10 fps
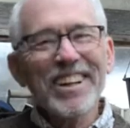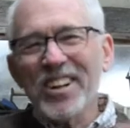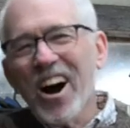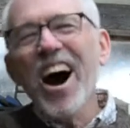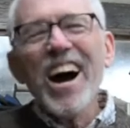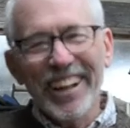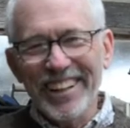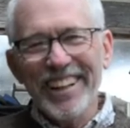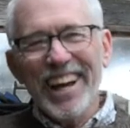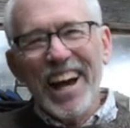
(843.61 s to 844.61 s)
they're
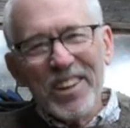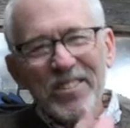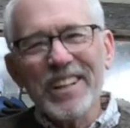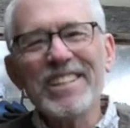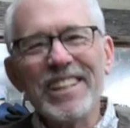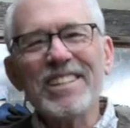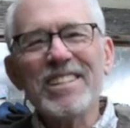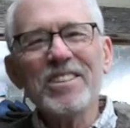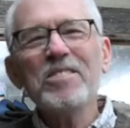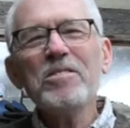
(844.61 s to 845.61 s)
gone. And the ones that
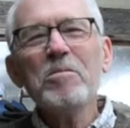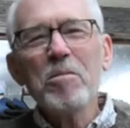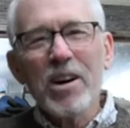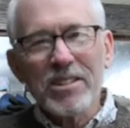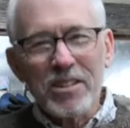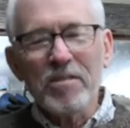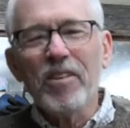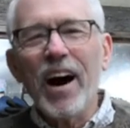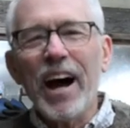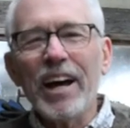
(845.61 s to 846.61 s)
do
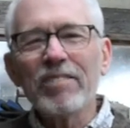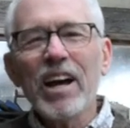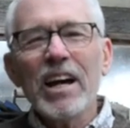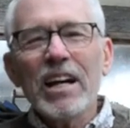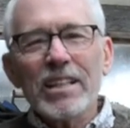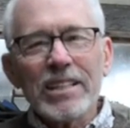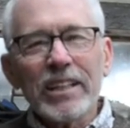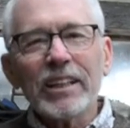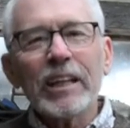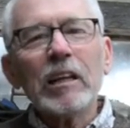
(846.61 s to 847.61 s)
survive
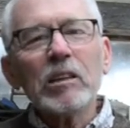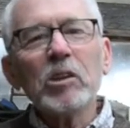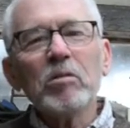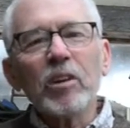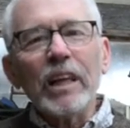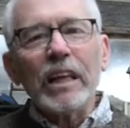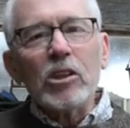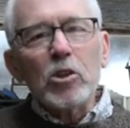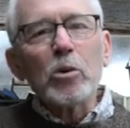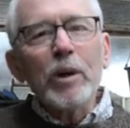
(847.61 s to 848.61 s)
selectively
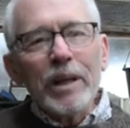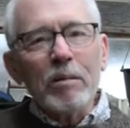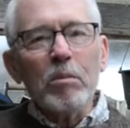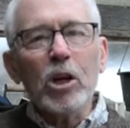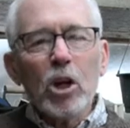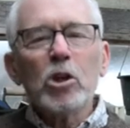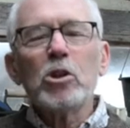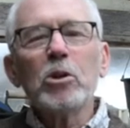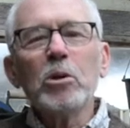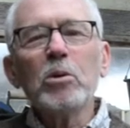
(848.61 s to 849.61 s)
trim
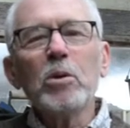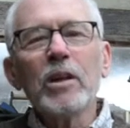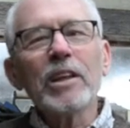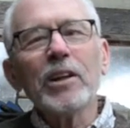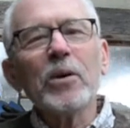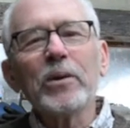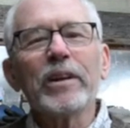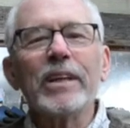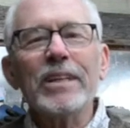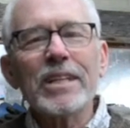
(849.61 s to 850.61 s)
to the local
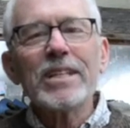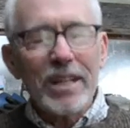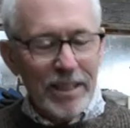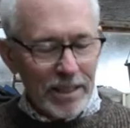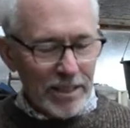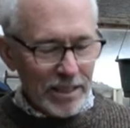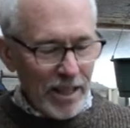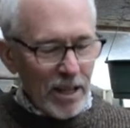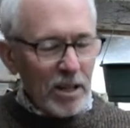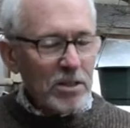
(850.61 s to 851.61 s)
conditions.
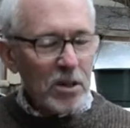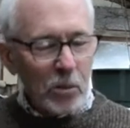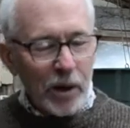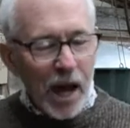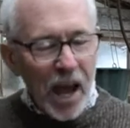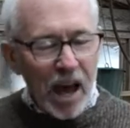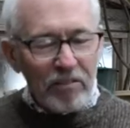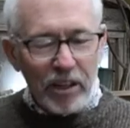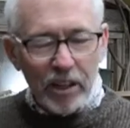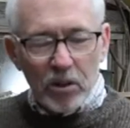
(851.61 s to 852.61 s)
So what I
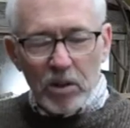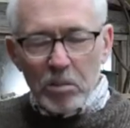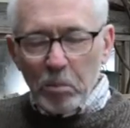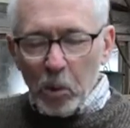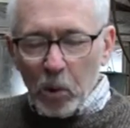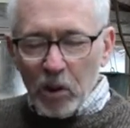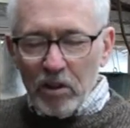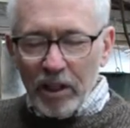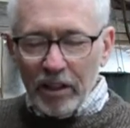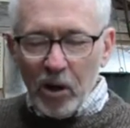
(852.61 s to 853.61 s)
have here is more
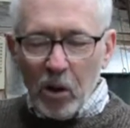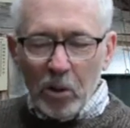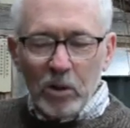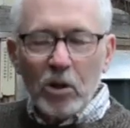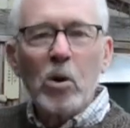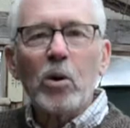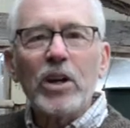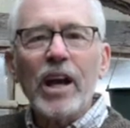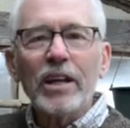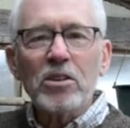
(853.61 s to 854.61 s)
than old
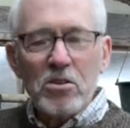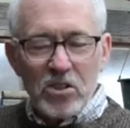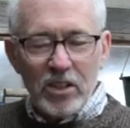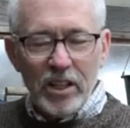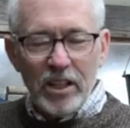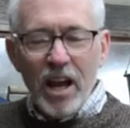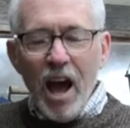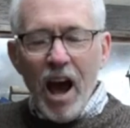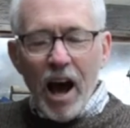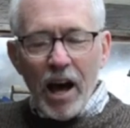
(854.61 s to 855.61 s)
coriander seed.
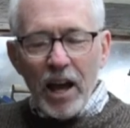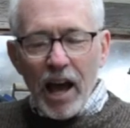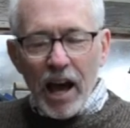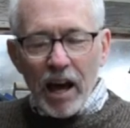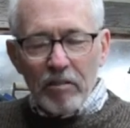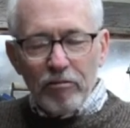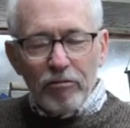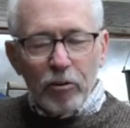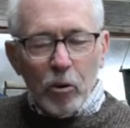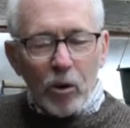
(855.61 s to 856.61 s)
I have
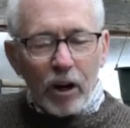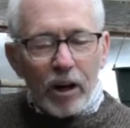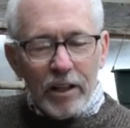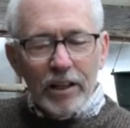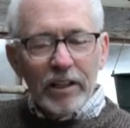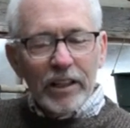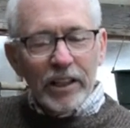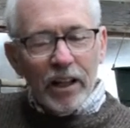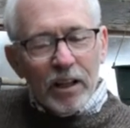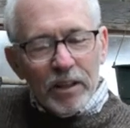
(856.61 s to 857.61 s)
4
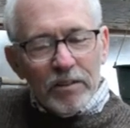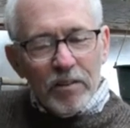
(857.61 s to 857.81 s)
little